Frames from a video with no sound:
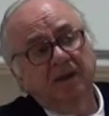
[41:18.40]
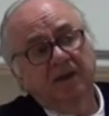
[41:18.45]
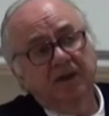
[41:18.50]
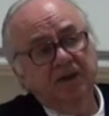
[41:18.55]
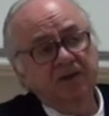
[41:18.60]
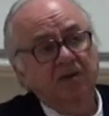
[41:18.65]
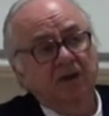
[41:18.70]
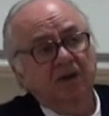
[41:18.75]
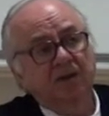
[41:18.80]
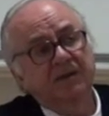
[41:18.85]

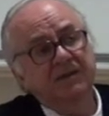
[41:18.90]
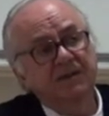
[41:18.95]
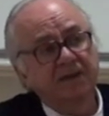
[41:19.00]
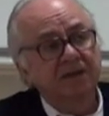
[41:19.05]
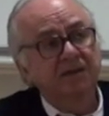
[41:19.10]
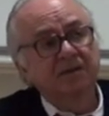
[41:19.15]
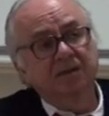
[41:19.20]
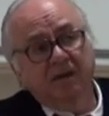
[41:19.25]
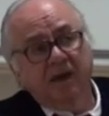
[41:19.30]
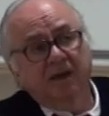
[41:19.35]
is always
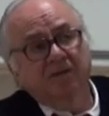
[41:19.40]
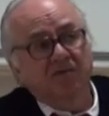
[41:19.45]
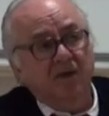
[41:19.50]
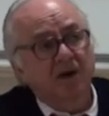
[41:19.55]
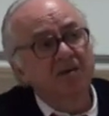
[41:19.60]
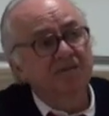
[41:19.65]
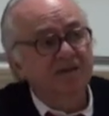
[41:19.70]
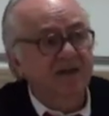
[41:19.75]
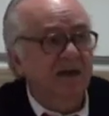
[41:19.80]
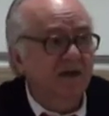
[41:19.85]
in, in
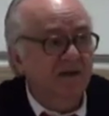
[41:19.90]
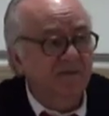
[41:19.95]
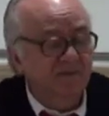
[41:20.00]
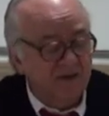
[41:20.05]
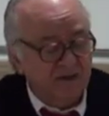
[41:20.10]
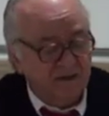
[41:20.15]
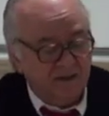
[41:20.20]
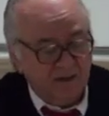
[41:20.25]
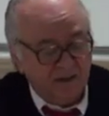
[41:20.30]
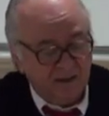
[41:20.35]
wrong side of
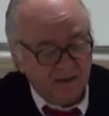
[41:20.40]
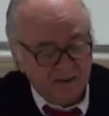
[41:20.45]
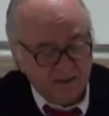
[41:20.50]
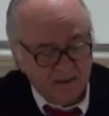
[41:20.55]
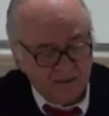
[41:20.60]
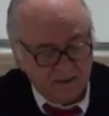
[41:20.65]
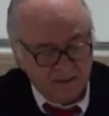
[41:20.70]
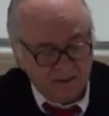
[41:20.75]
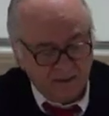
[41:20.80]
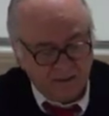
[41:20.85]
history,
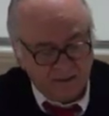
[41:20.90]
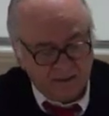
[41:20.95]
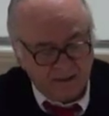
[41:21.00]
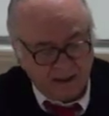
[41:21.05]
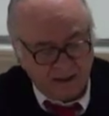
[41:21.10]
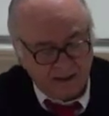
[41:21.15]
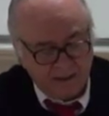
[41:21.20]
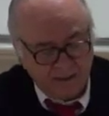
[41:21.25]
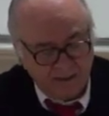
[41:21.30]
so to say.